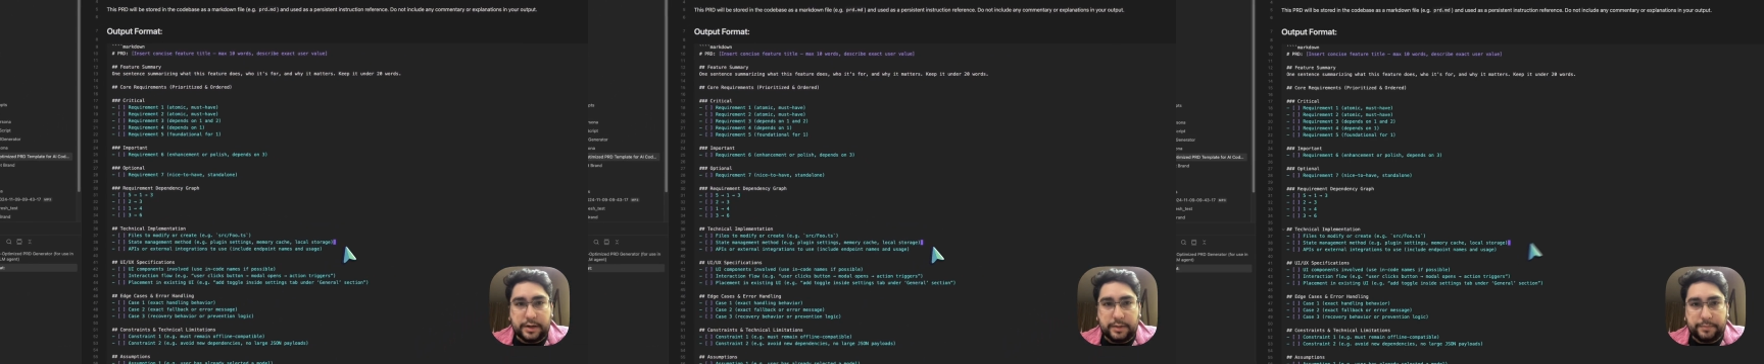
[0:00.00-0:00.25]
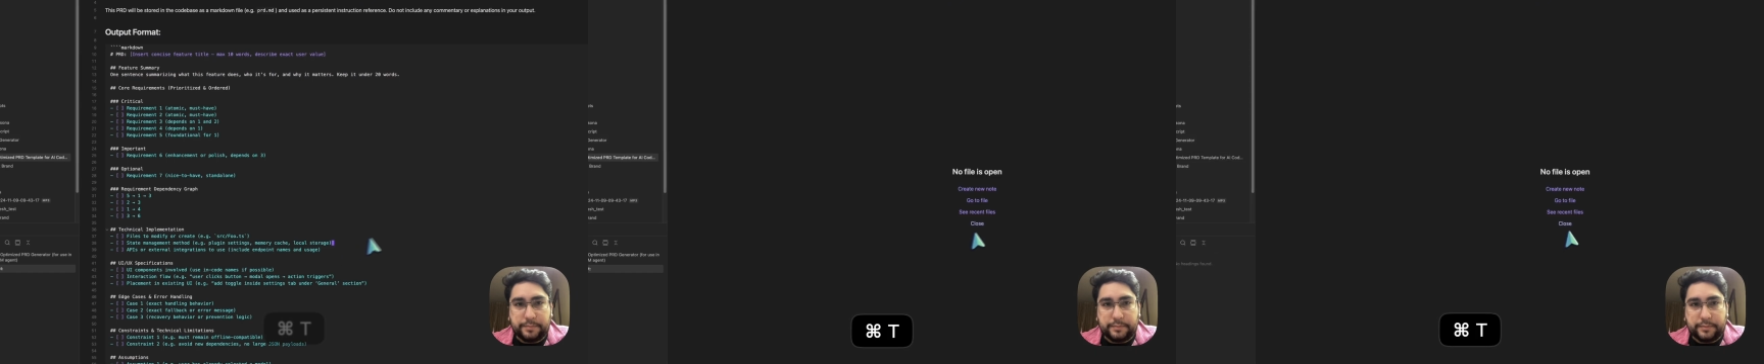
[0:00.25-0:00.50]

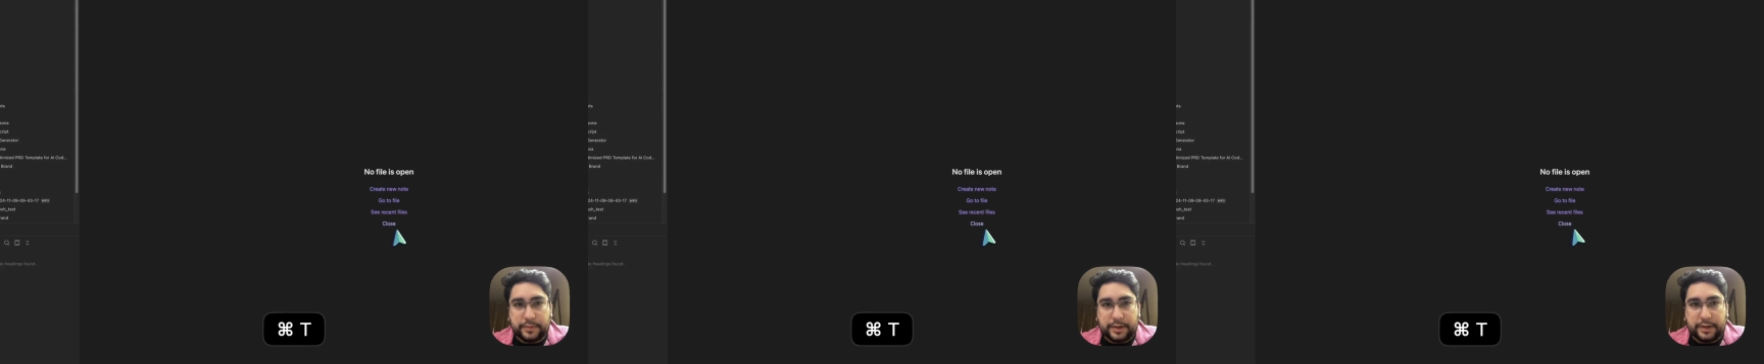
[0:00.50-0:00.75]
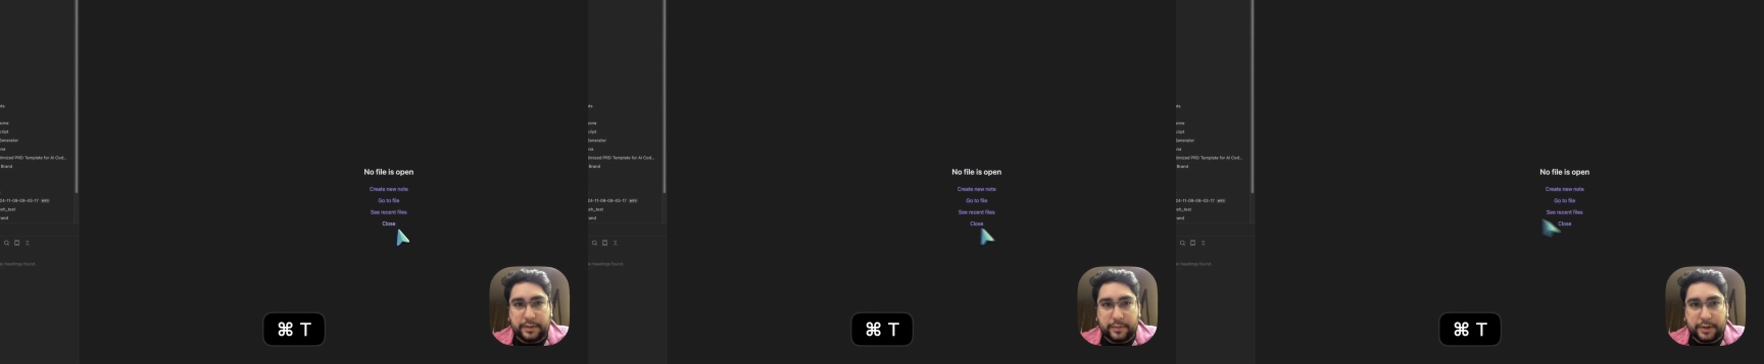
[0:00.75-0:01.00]

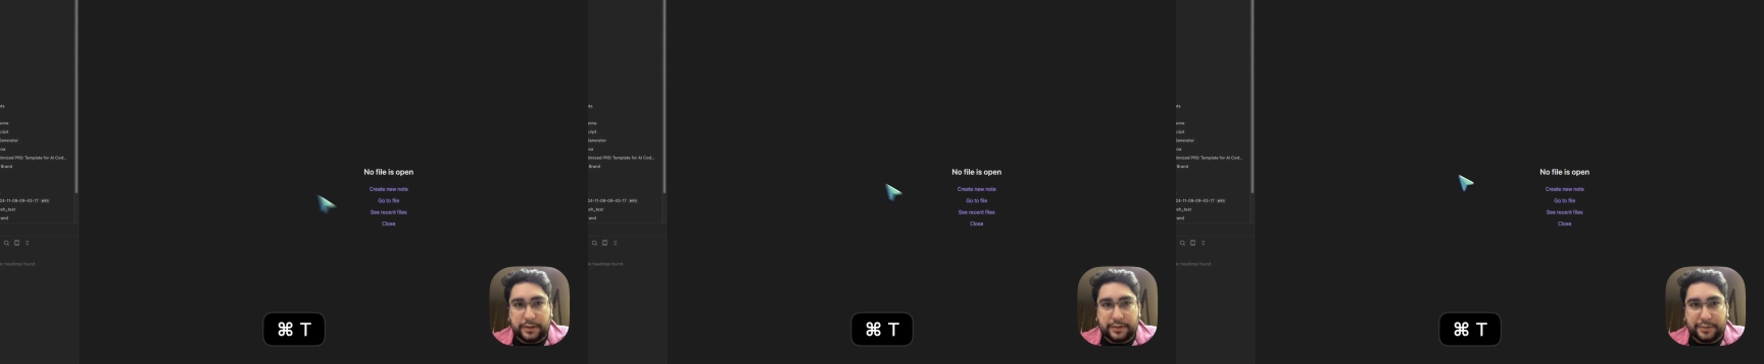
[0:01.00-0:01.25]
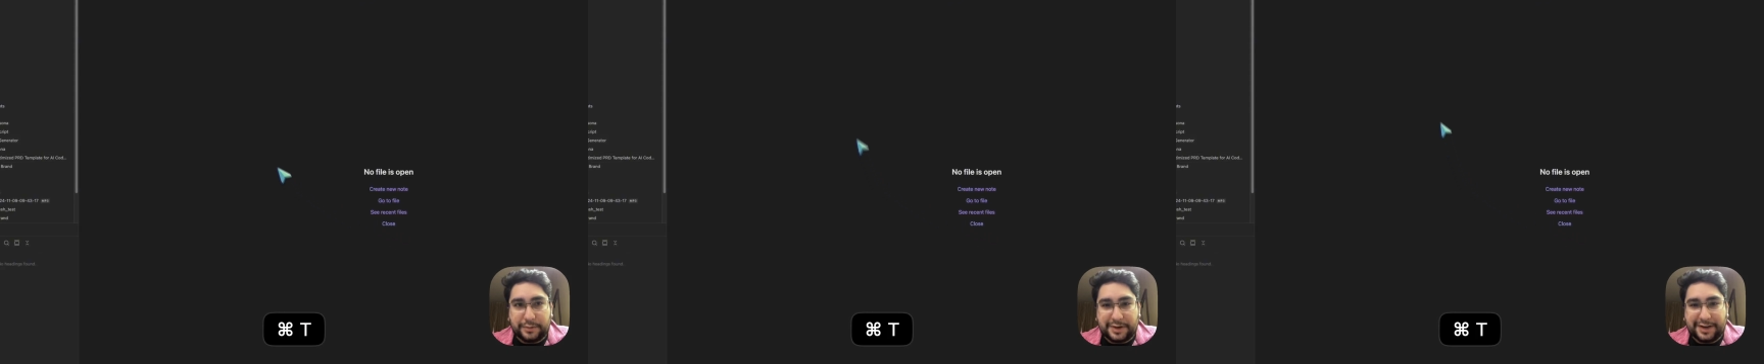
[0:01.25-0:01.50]
I don't want
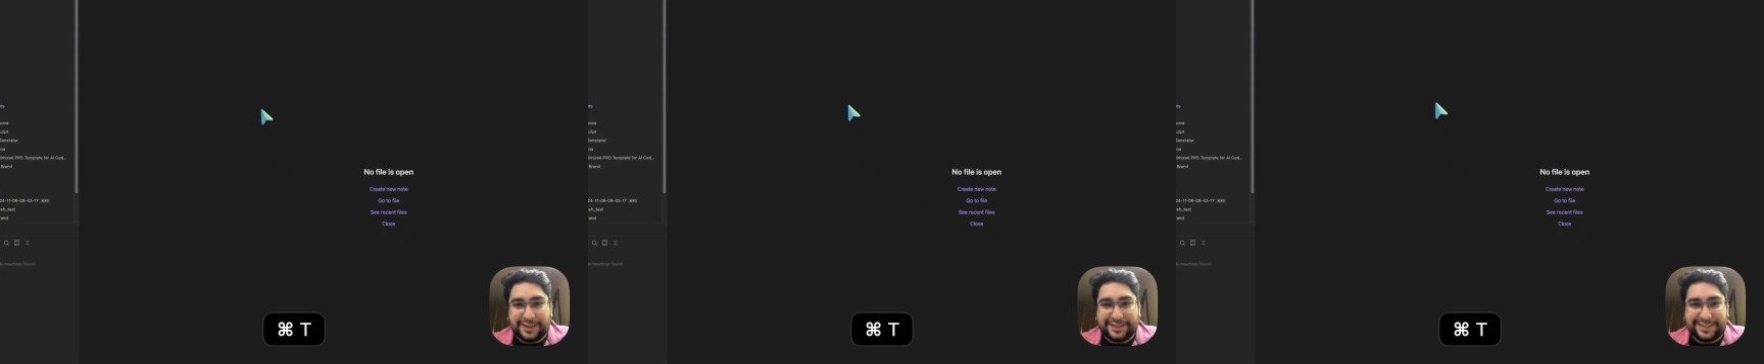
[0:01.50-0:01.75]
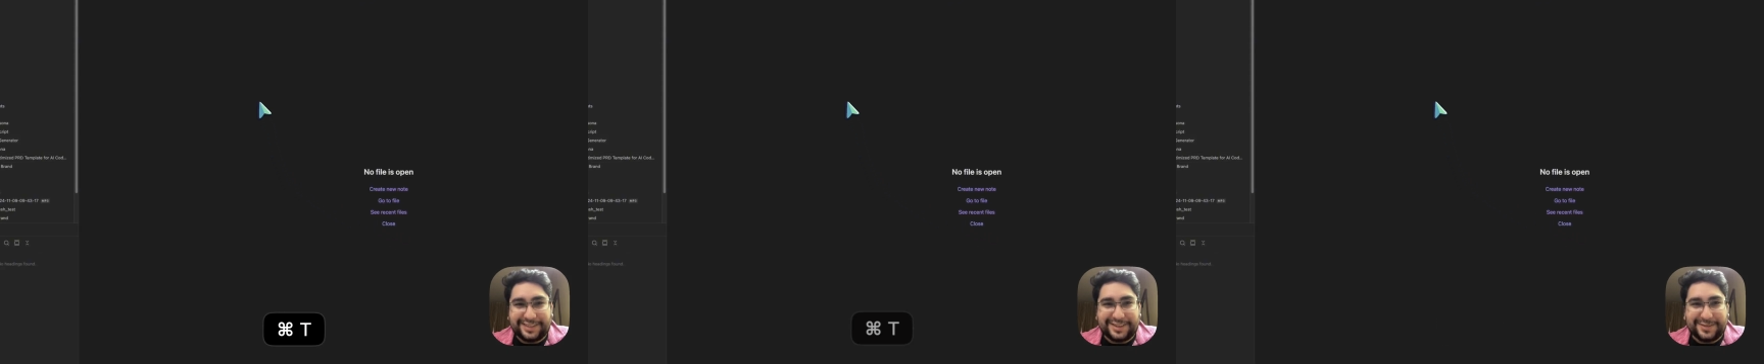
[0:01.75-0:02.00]
to
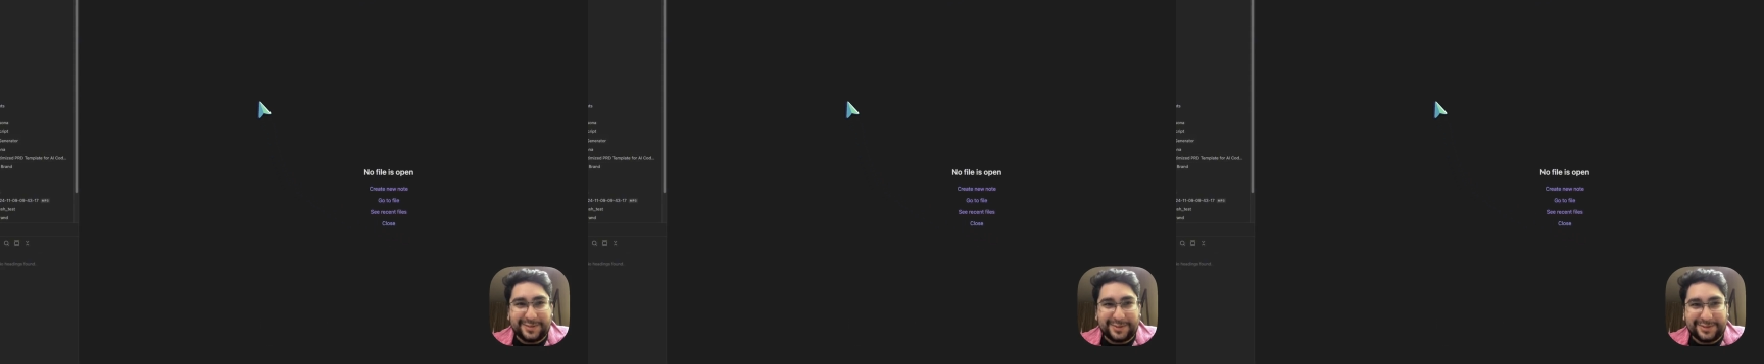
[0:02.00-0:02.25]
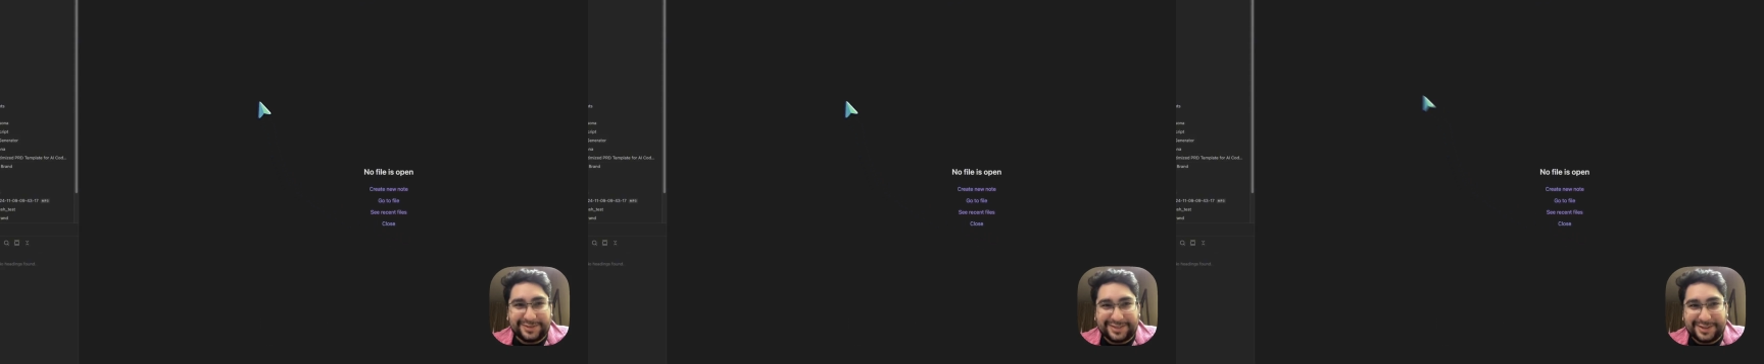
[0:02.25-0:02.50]

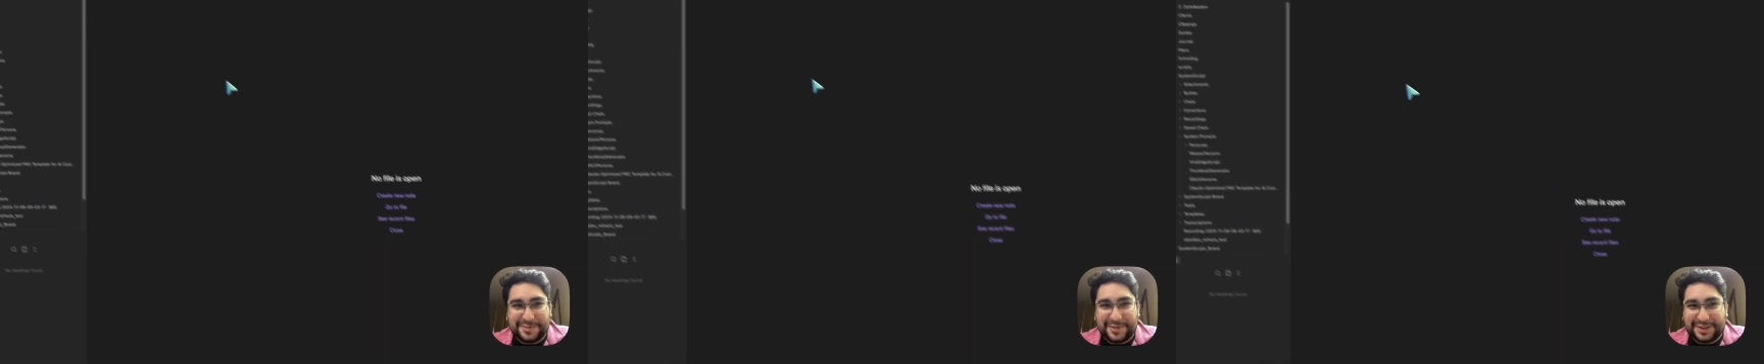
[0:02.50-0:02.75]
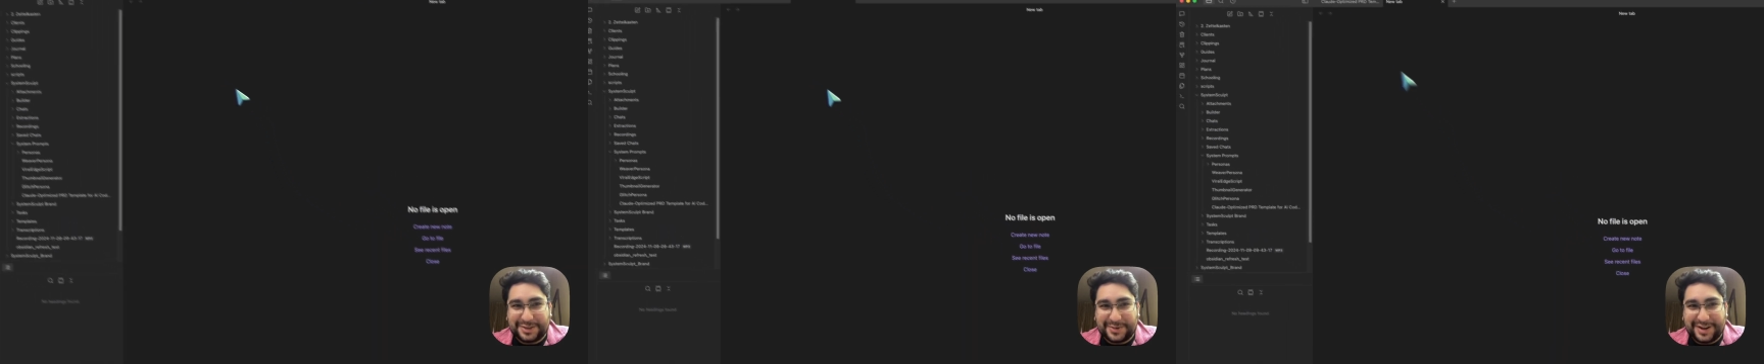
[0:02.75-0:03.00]
give too
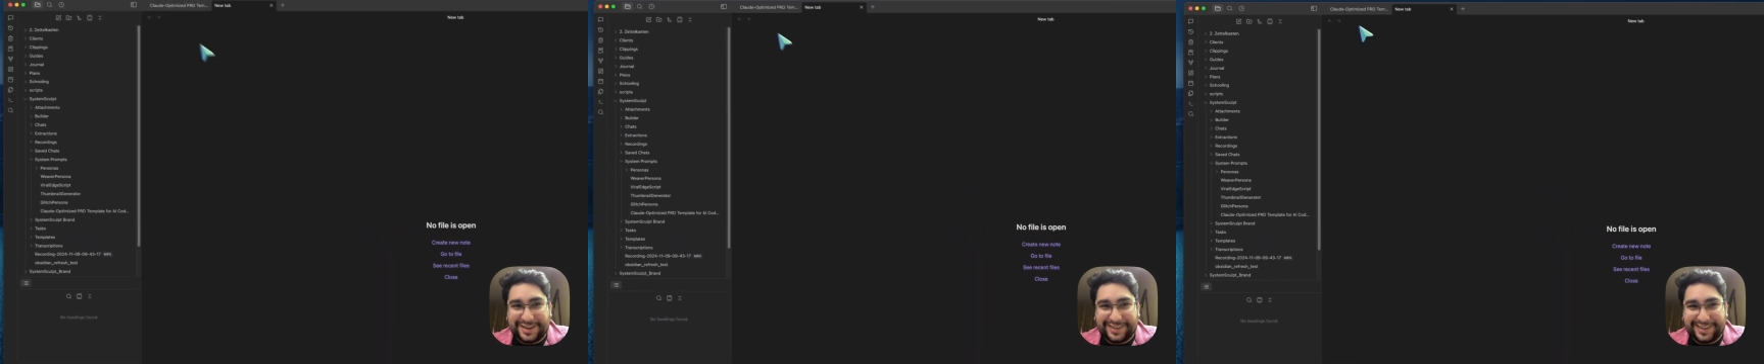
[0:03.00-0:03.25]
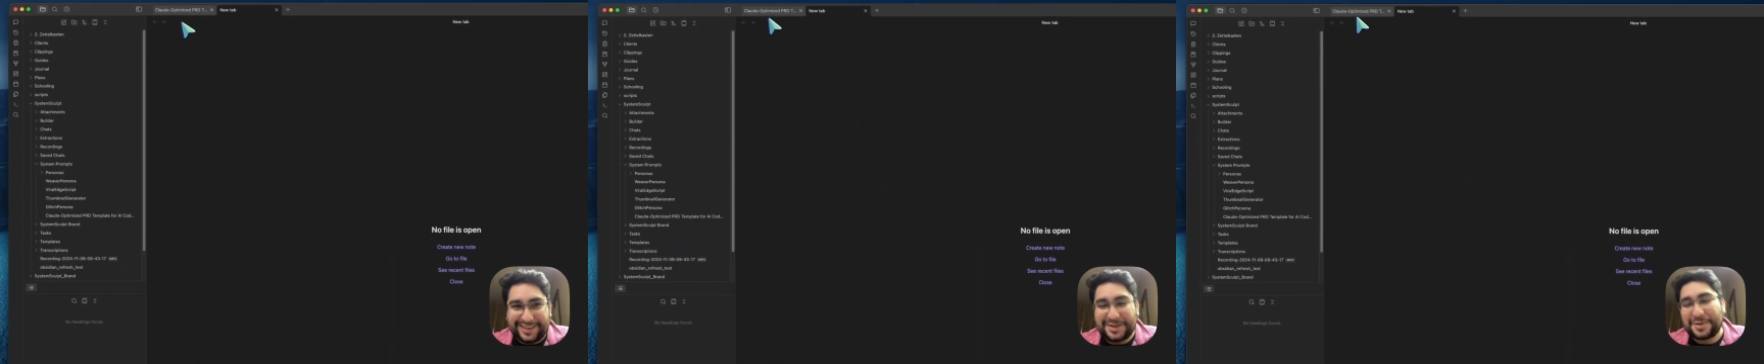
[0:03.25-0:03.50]
much
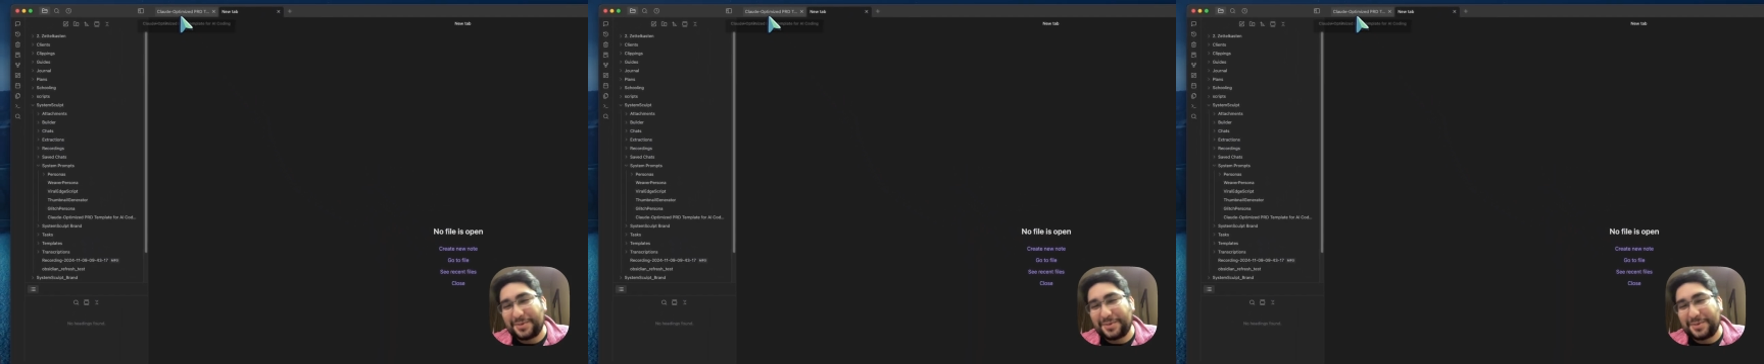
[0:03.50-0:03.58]
away.